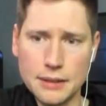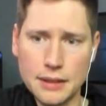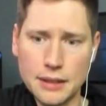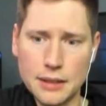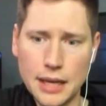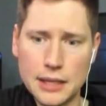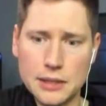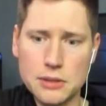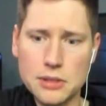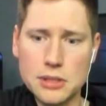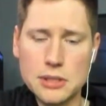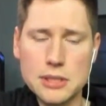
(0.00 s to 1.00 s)
had
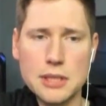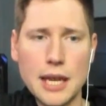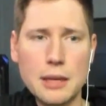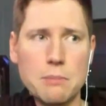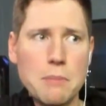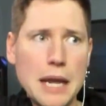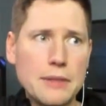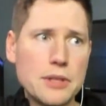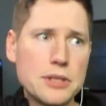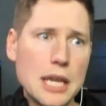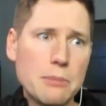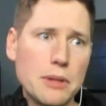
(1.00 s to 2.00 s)
made the
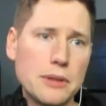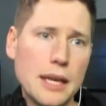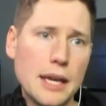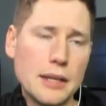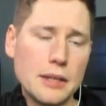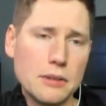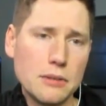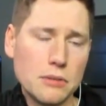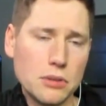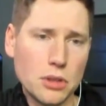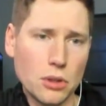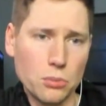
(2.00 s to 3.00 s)
statement that,
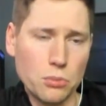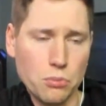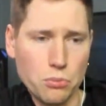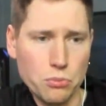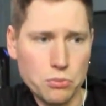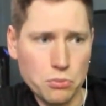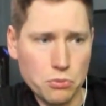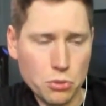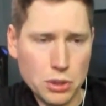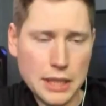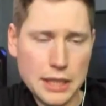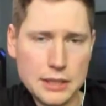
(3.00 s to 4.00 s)
you know,
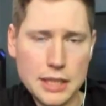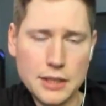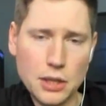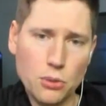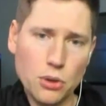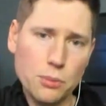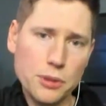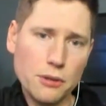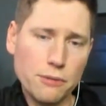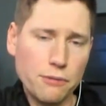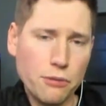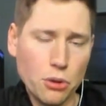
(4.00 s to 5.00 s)
2019, there will be a
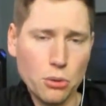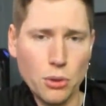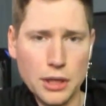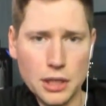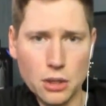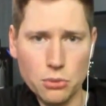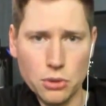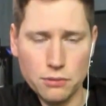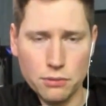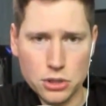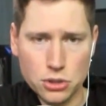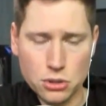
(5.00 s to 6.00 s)
full Radeon
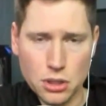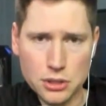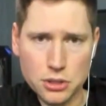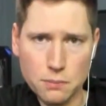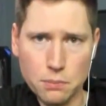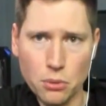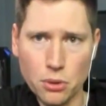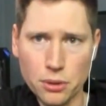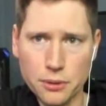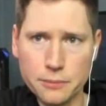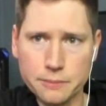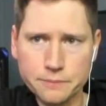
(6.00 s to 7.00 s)
refresh across the
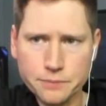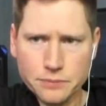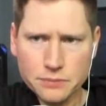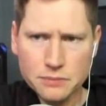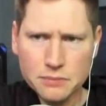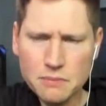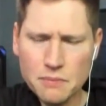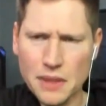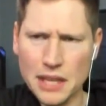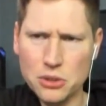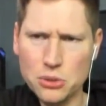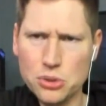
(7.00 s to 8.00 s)
board.
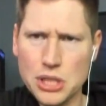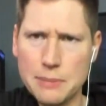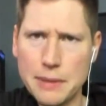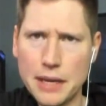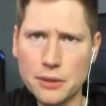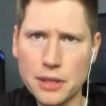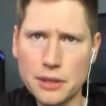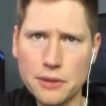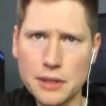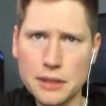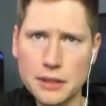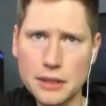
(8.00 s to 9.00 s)
That news came out, I
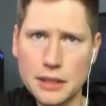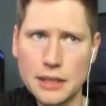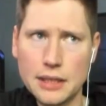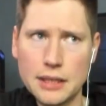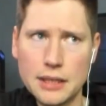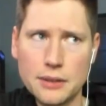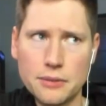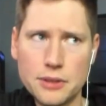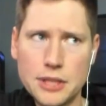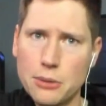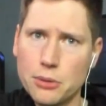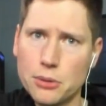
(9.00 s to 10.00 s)
think, the
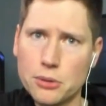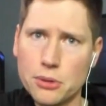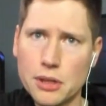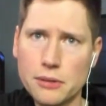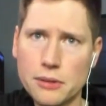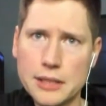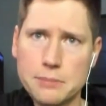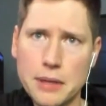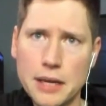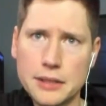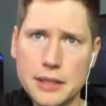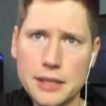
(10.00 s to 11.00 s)
day we recorded our last
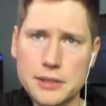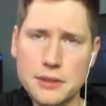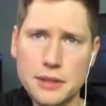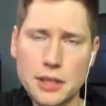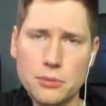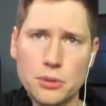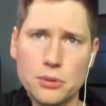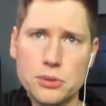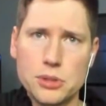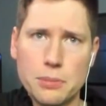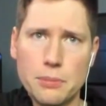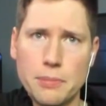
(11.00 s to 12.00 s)
podcast. I think I wrote
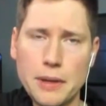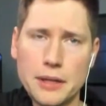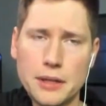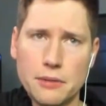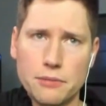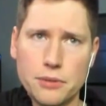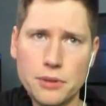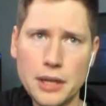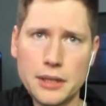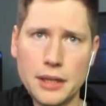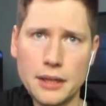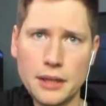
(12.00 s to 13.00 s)
news up about it on
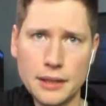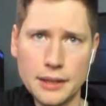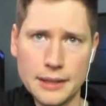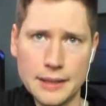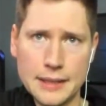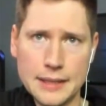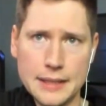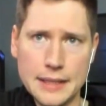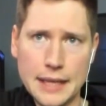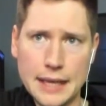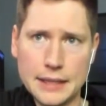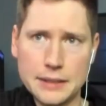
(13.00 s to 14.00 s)
Friday.
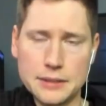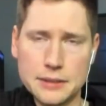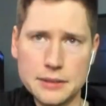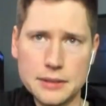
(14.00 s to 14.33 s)
And